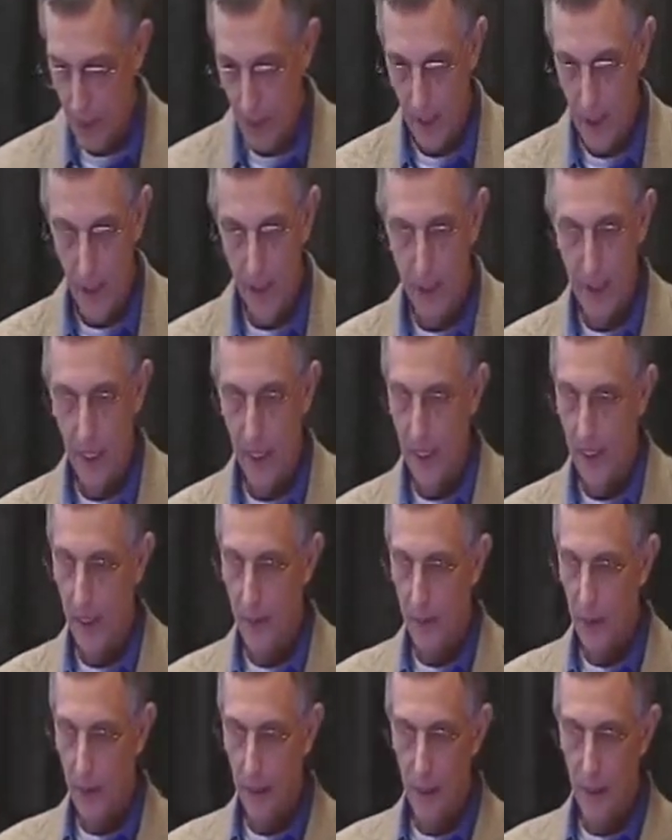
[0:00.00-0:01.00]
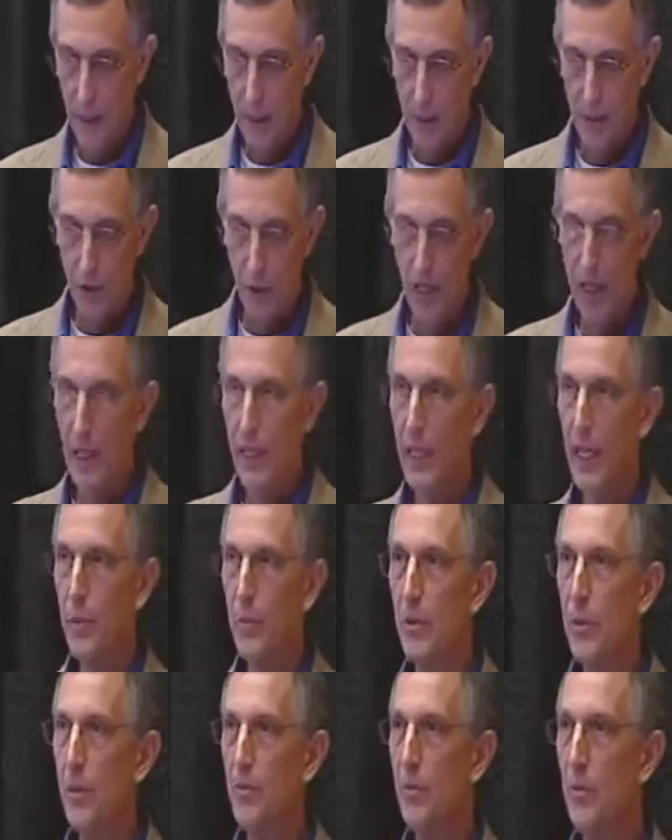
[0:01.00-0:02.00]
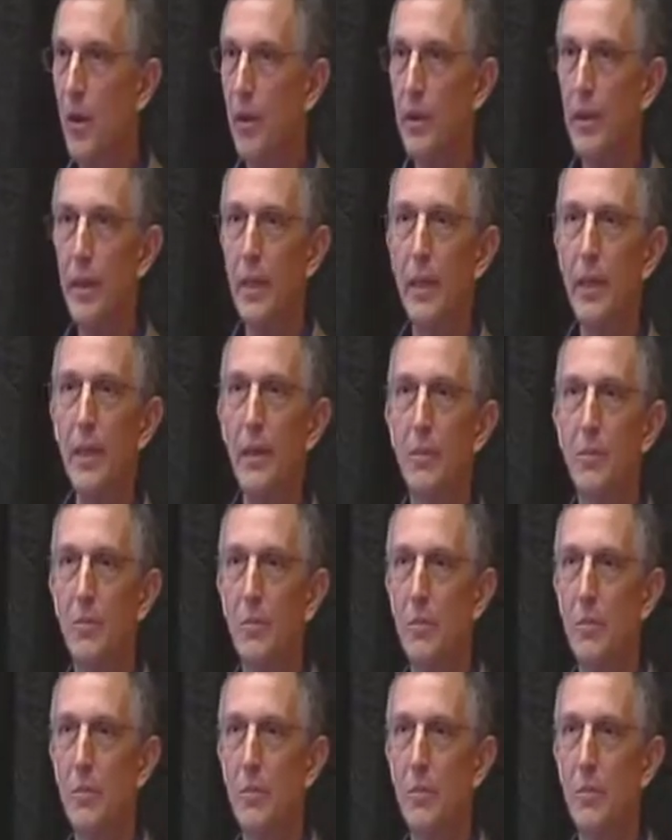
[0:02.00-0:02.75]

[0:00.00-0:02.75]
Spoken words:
And again, I'm trying to keep this very,